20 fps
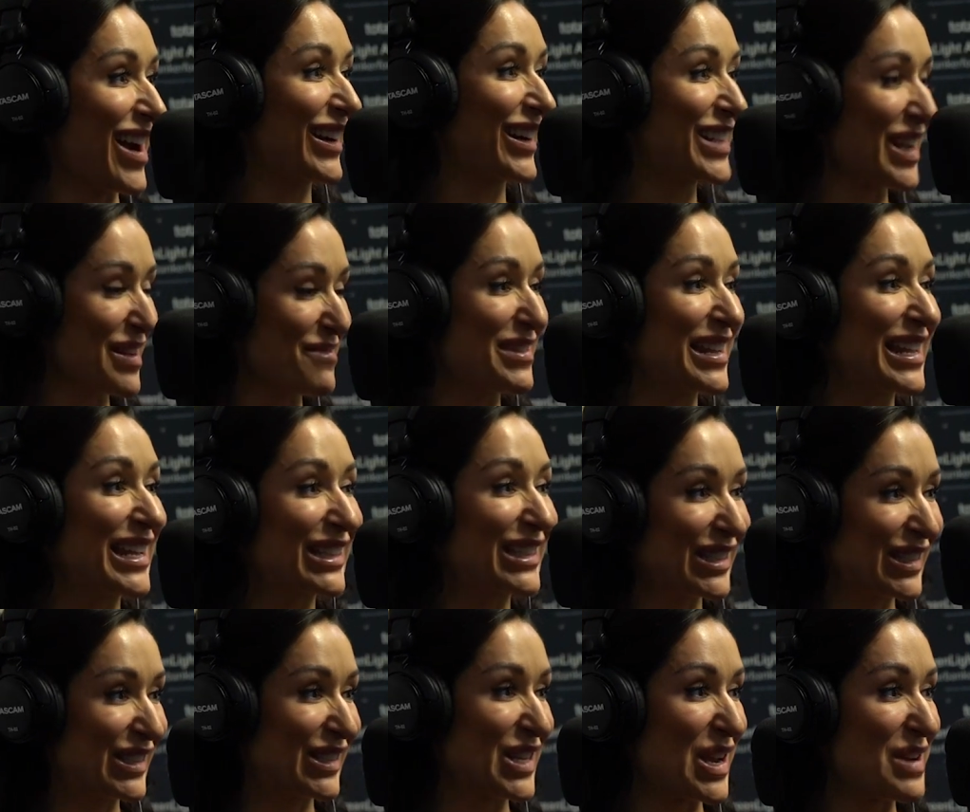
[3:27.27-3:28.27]
Our company
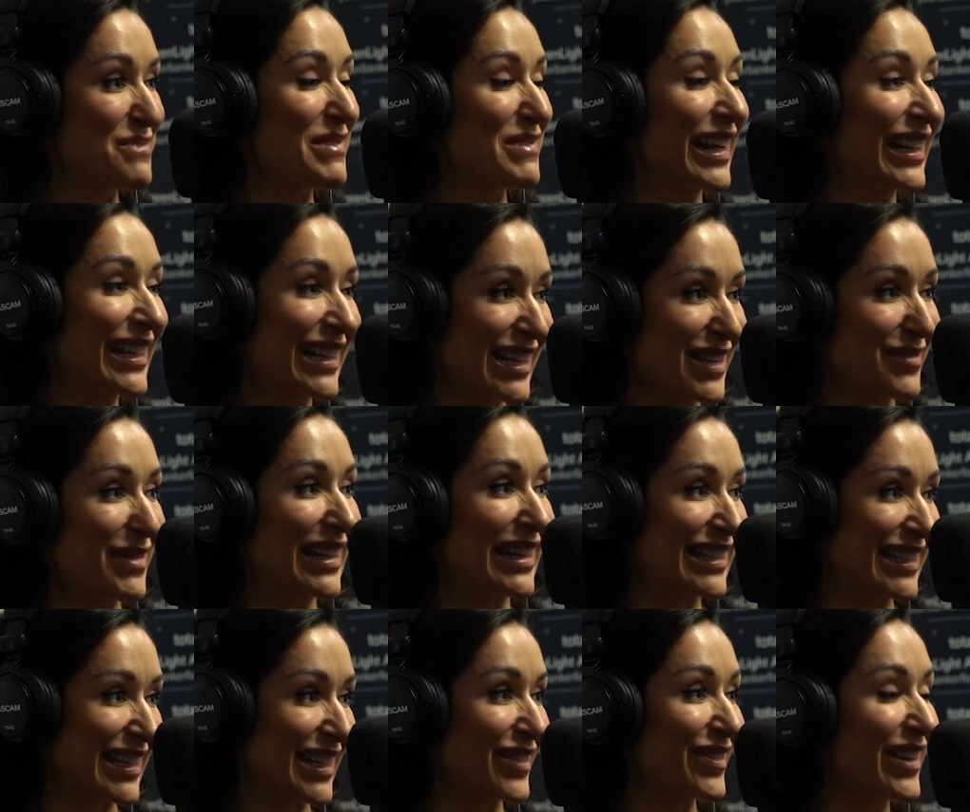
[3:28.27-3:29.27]
is super
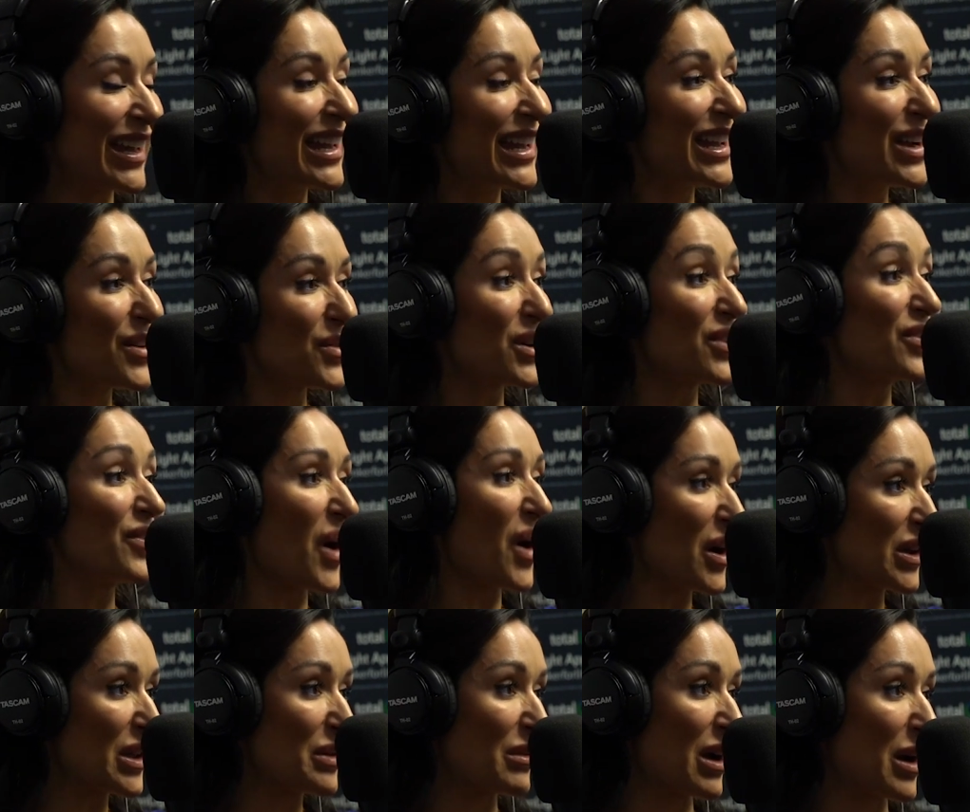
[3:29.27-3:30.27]
inexpensive. We're a
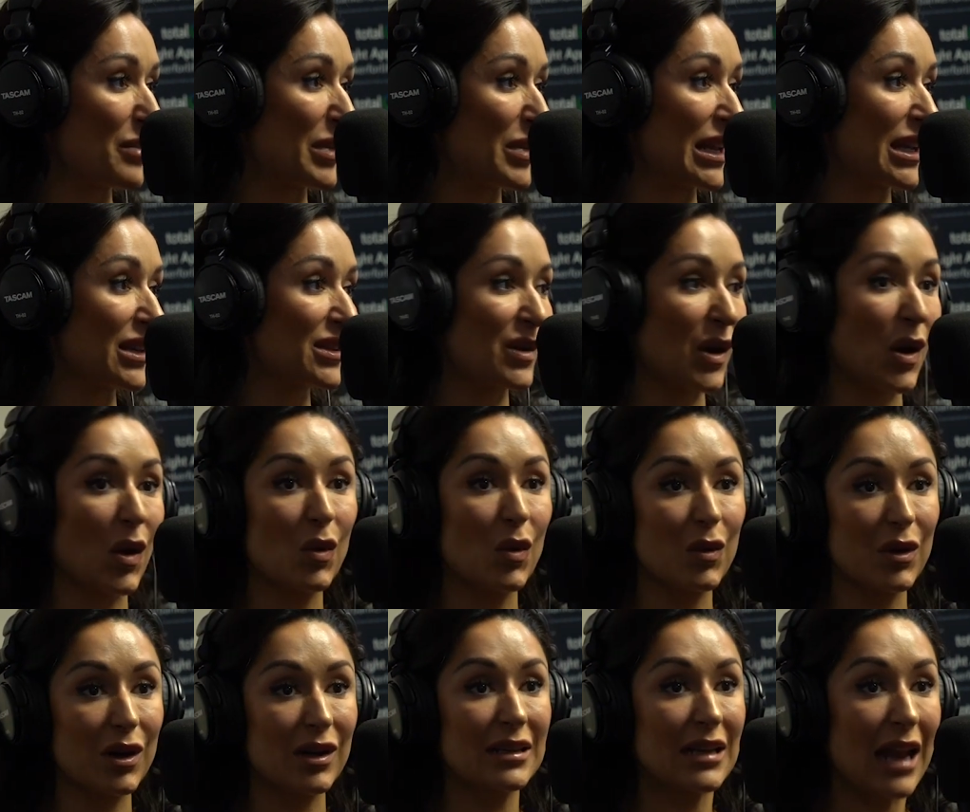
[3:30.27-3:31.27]
volume company, so
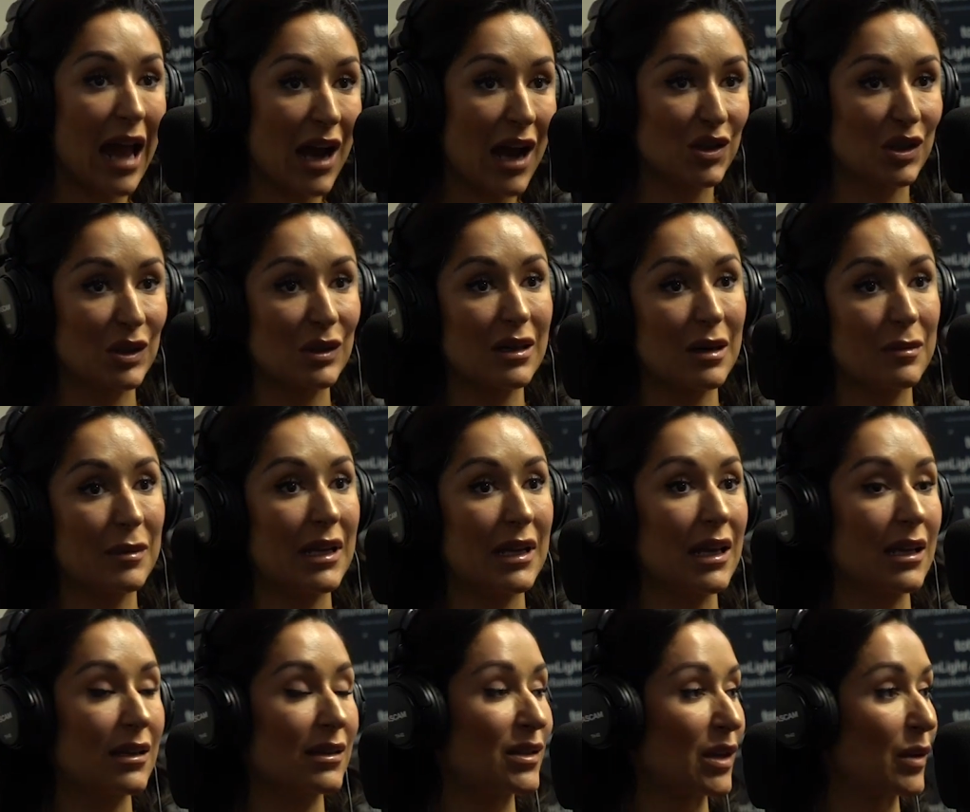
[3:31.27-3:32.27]
we're a national
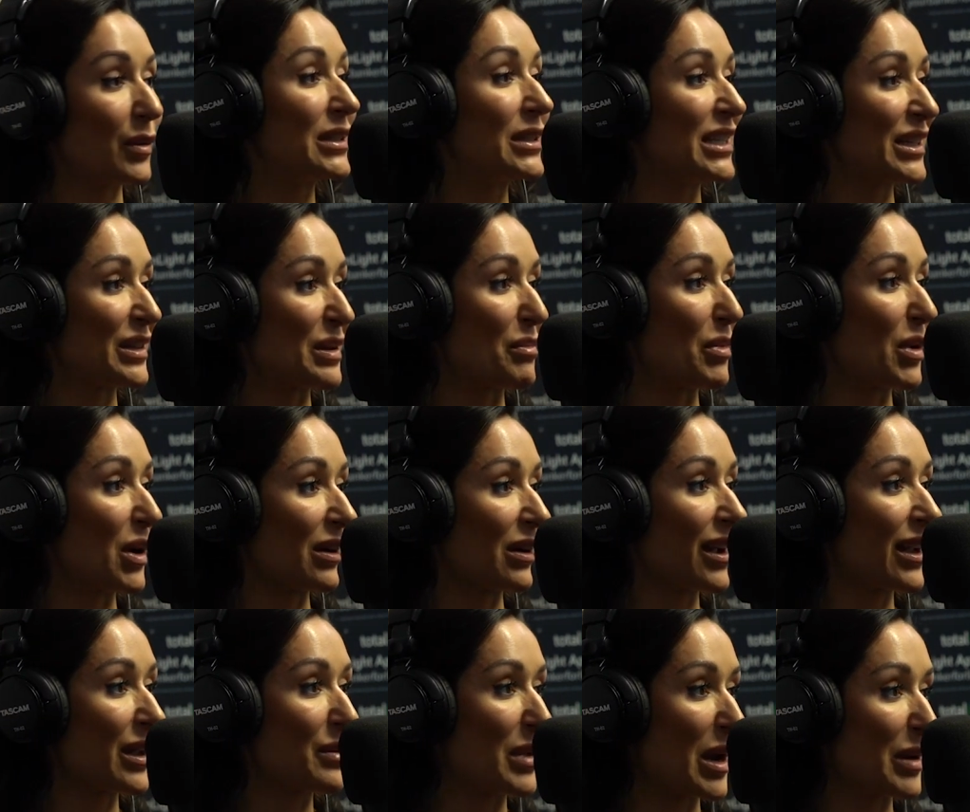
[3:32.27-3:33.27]
company, and so we deal in bulk.
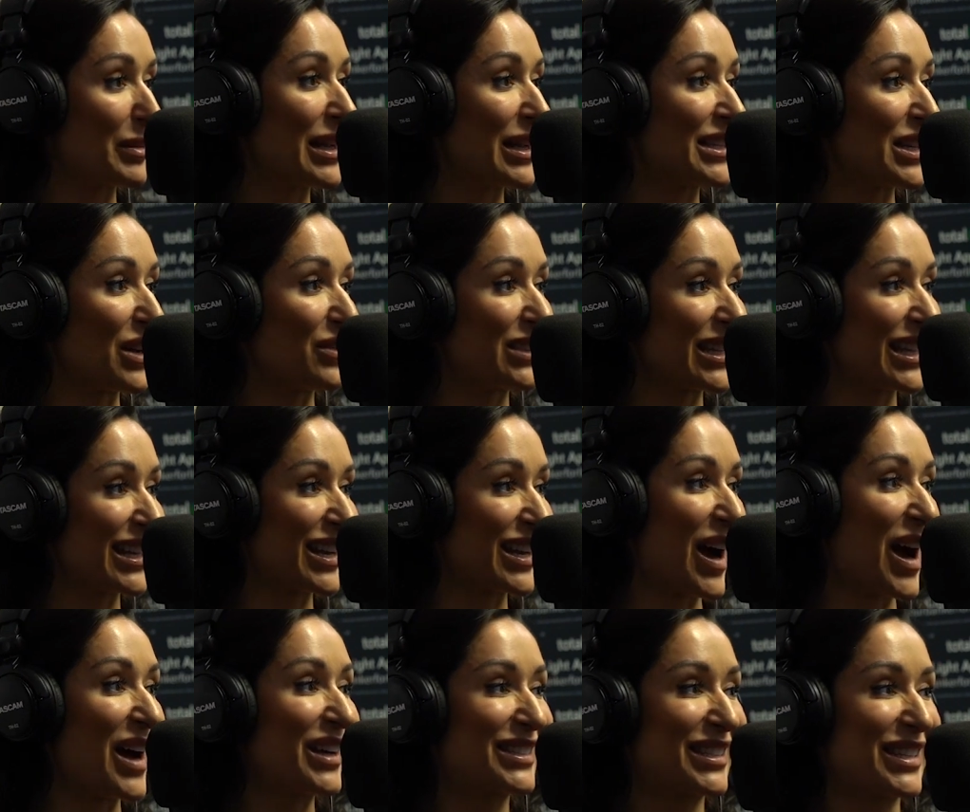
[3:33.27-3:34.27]
I compare myself to the
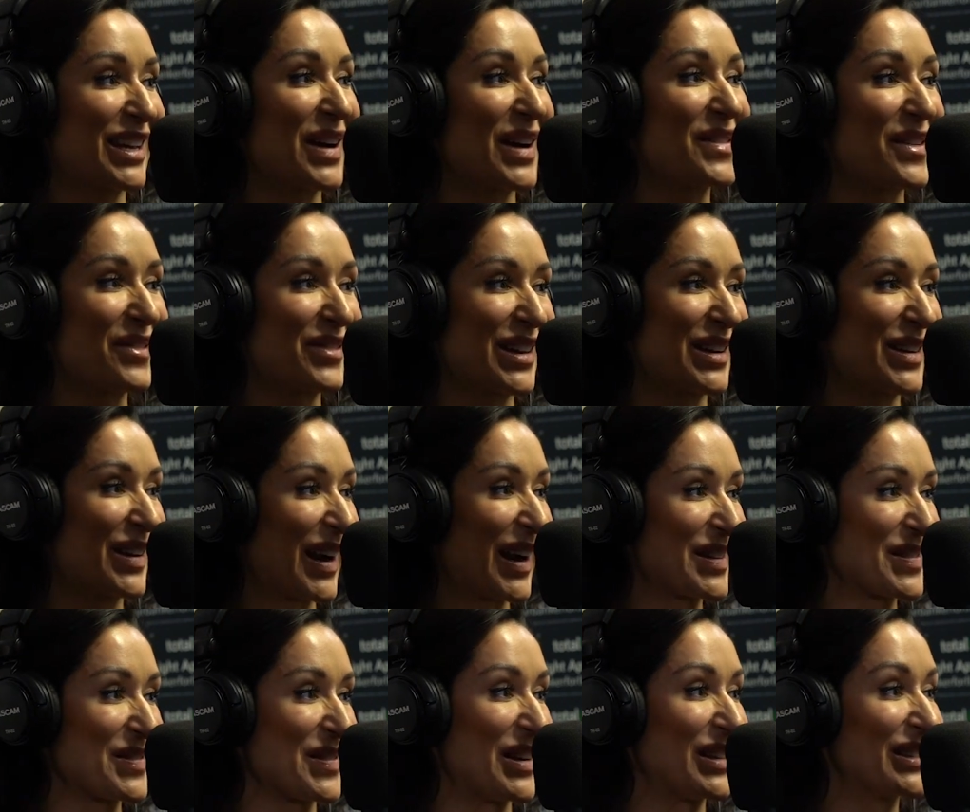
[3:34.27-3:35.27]
Costco of the
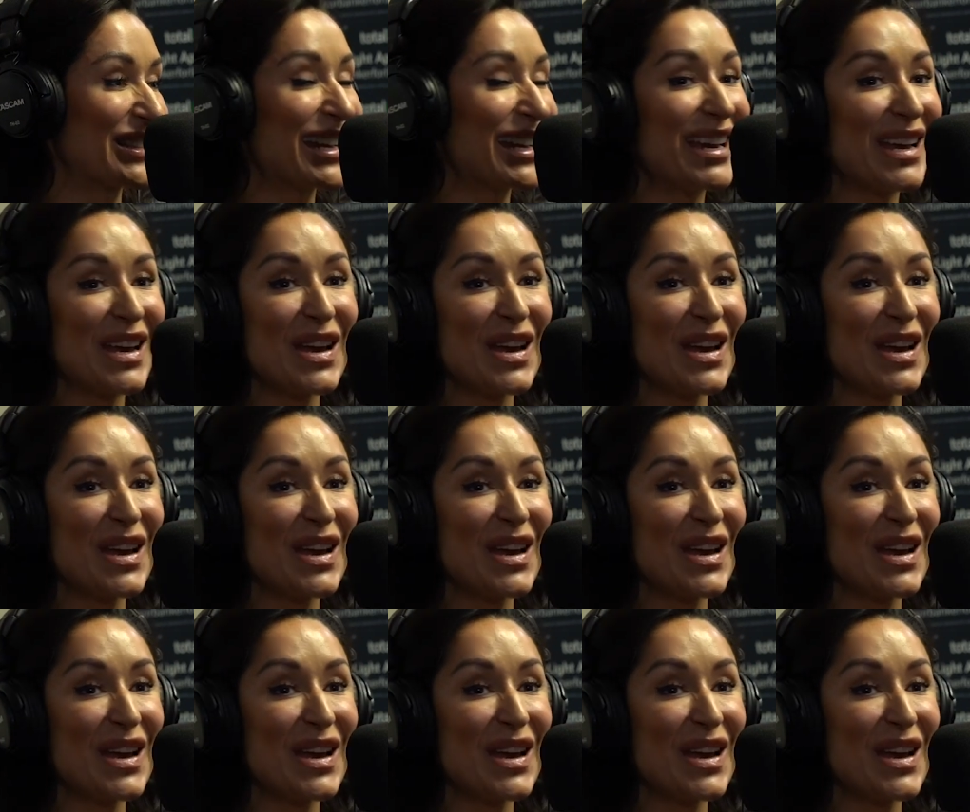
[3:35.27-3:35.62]
credit world.